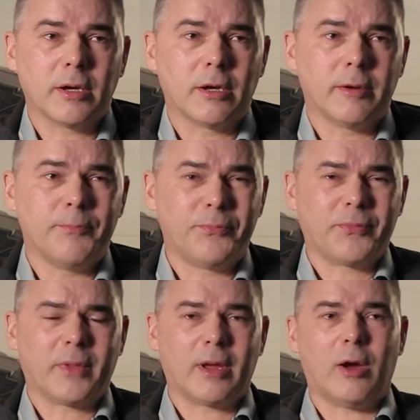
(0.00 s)

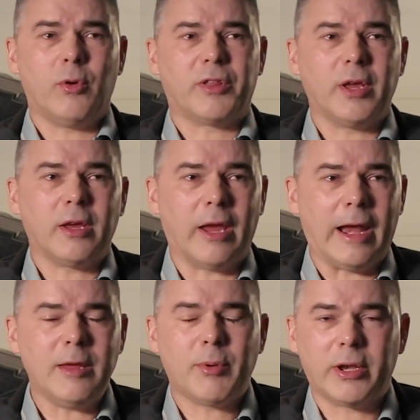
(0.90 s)
I would think
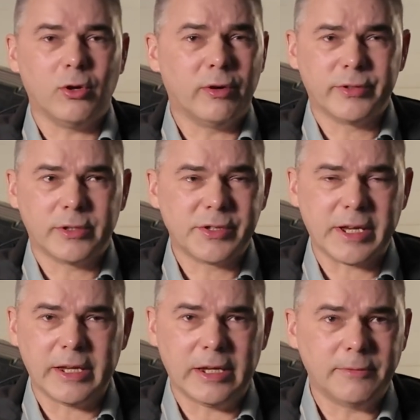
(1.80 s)
anybody over,
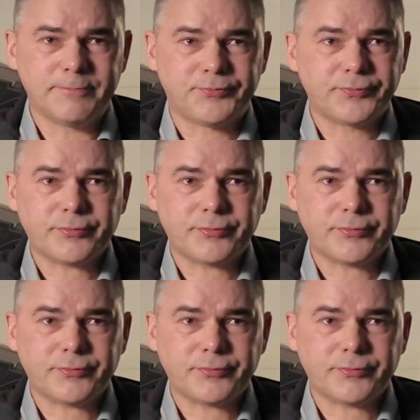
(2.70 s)
say,